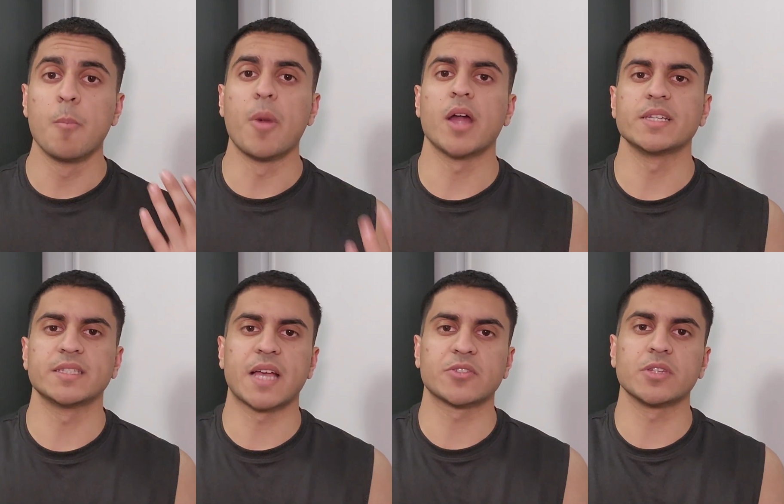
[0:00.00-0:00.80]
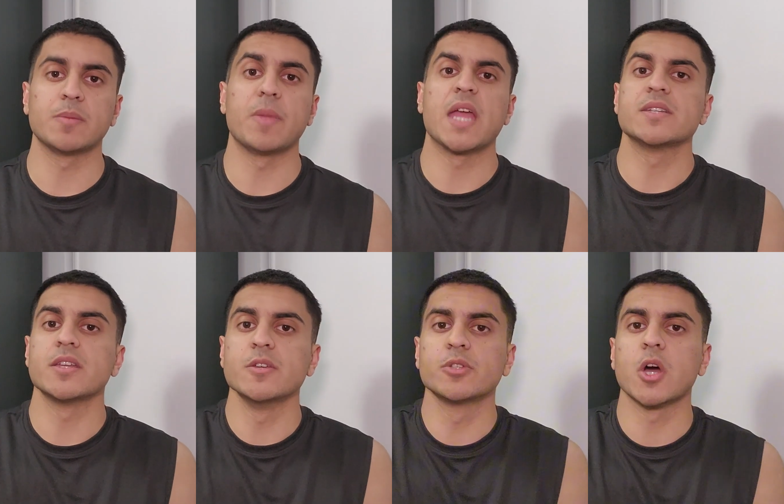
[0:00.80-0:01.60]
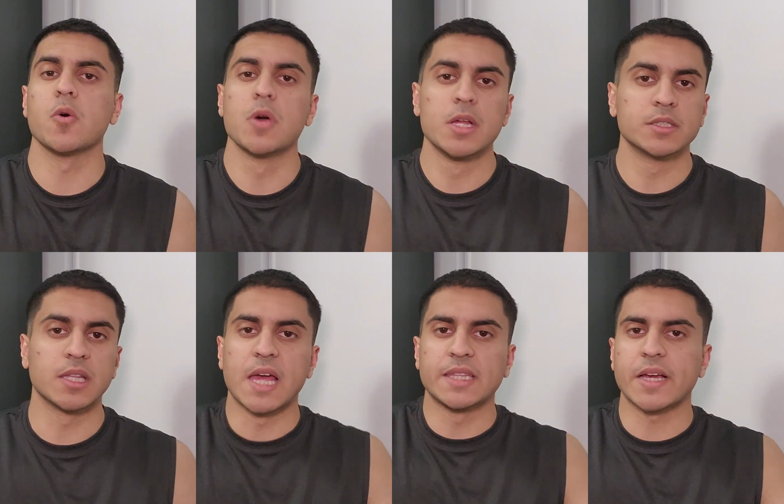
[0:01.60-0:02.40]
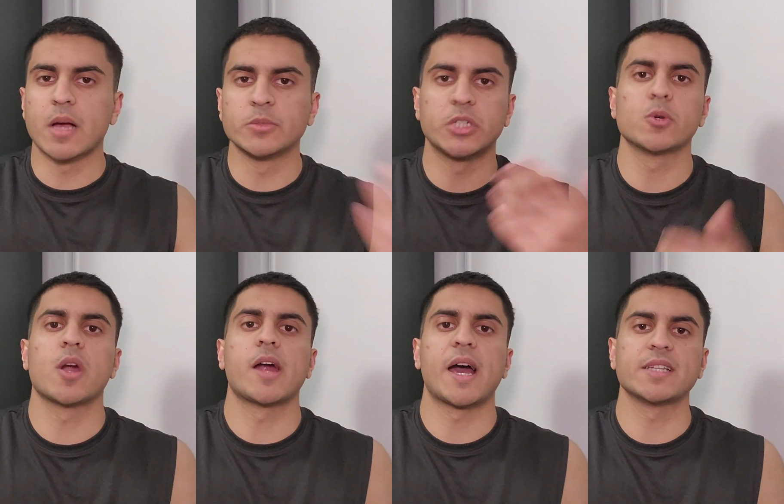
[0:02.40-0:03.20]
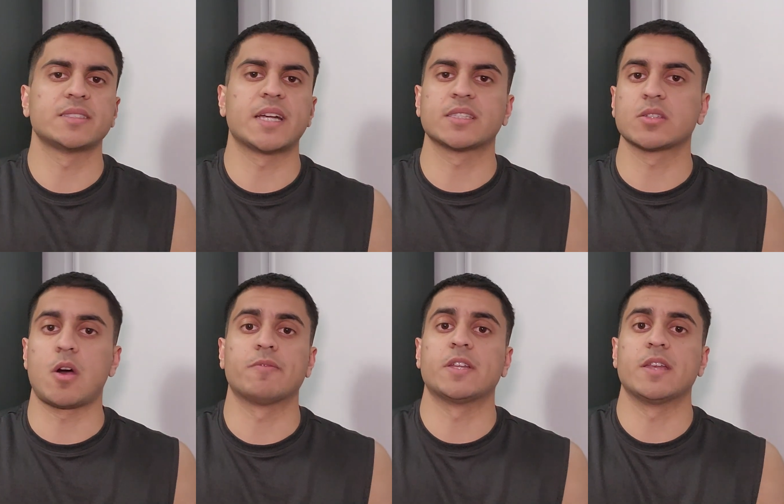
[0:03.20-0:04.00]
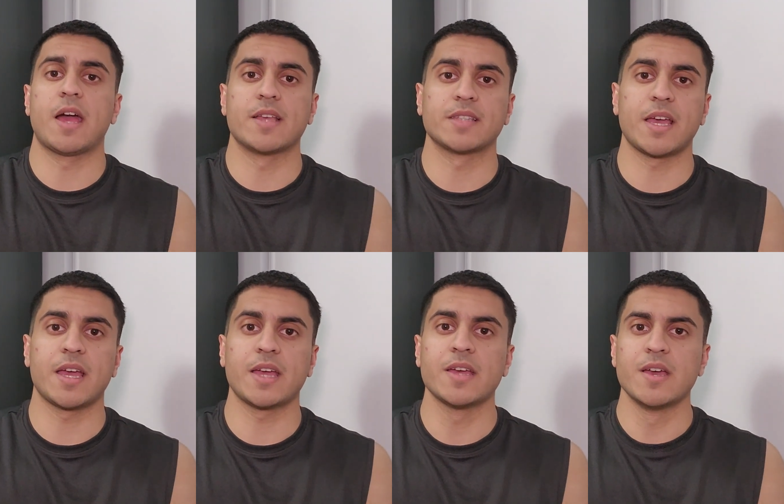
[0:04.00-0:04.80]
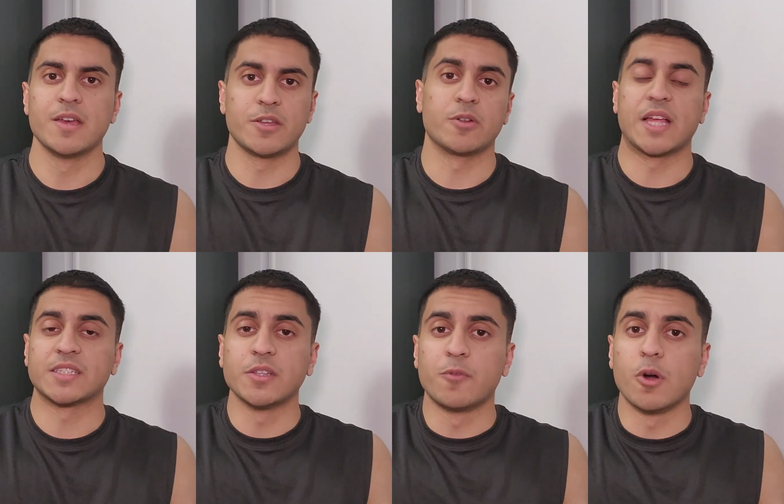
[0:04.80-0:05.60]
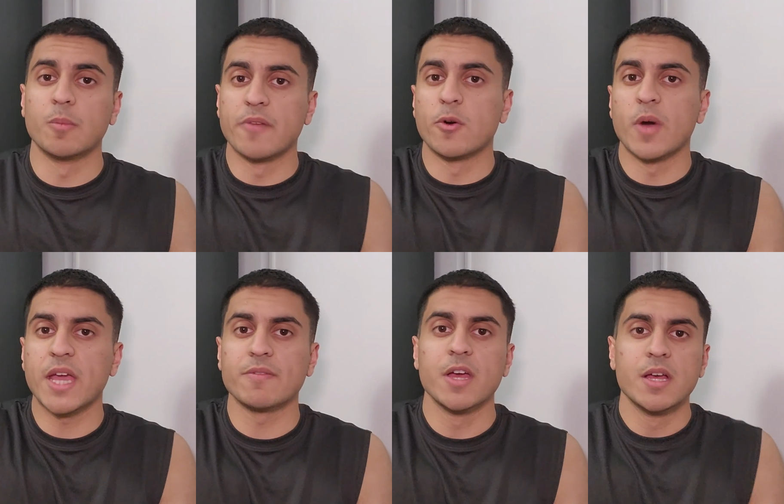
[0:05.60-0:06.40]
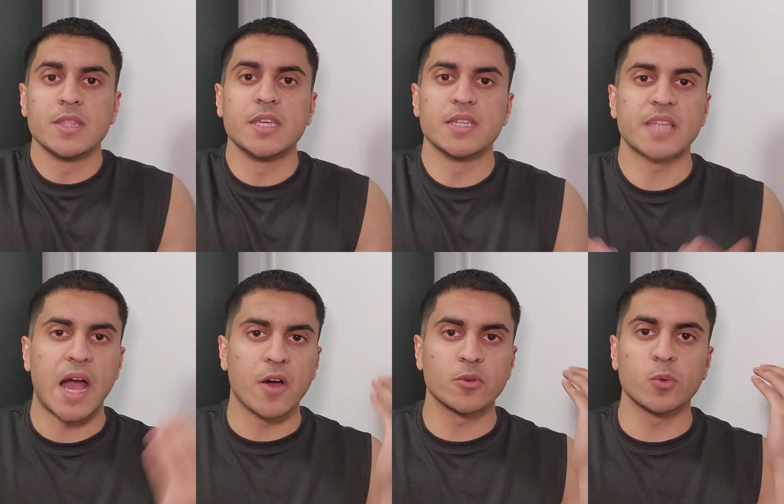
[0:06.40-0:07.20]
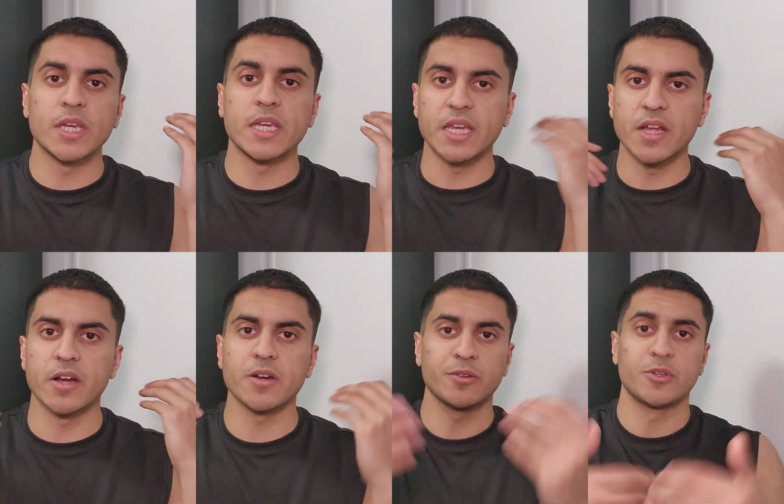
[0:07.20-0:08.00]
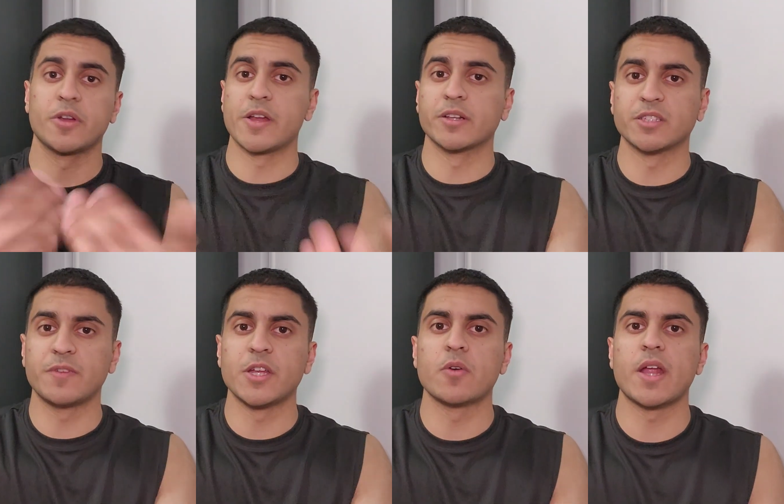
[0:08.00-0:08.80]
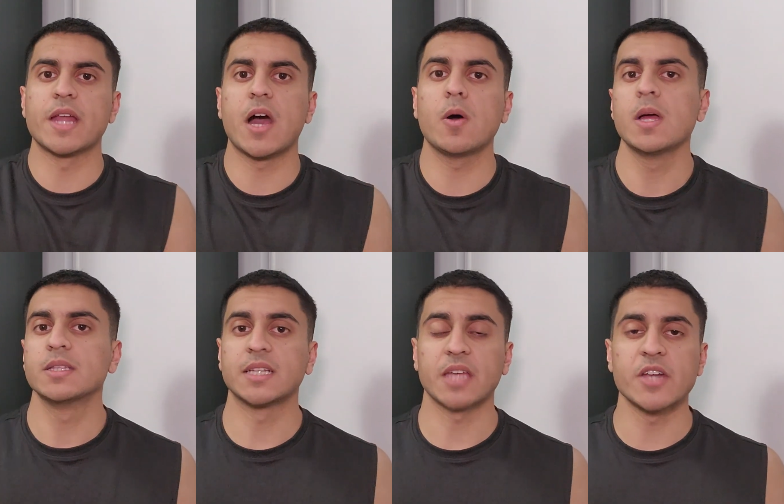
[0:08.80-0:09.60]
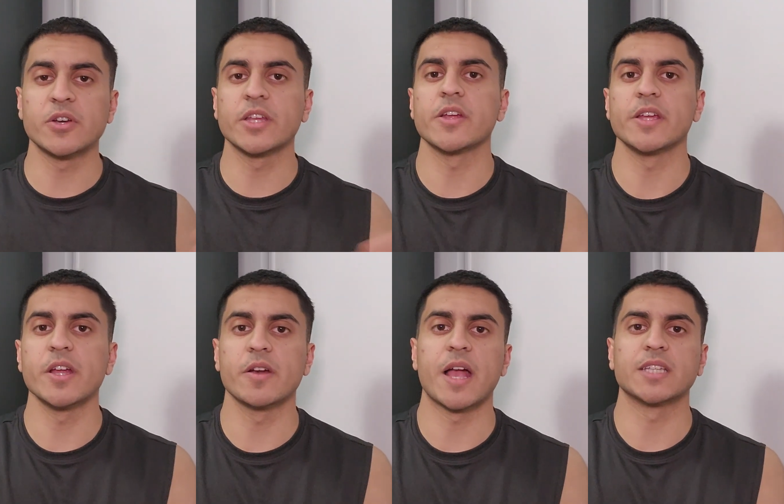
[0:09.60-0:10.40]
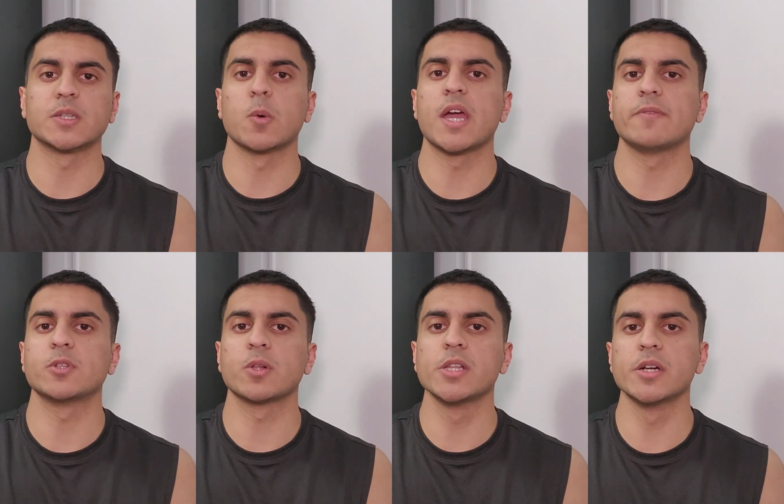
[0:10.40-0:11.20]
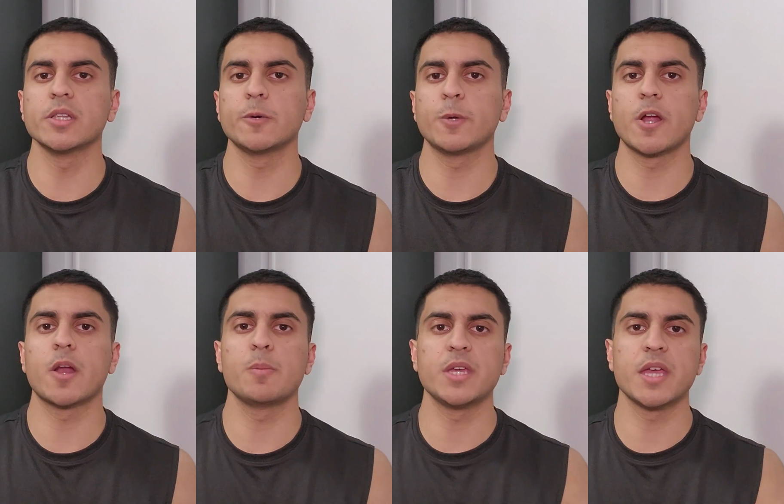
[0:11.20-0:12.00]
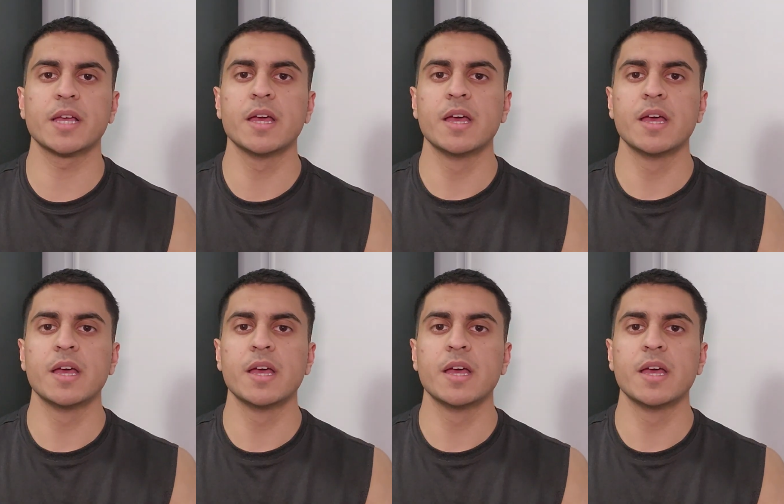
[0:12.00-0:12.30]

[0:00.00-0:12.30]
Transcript: body is actually made to do so. The light that comes into our eyes, that's often as that's in the form of a wave. The sound we hear, you're hearing this video right now, that's entering your ear as a wave. So clearly we are a being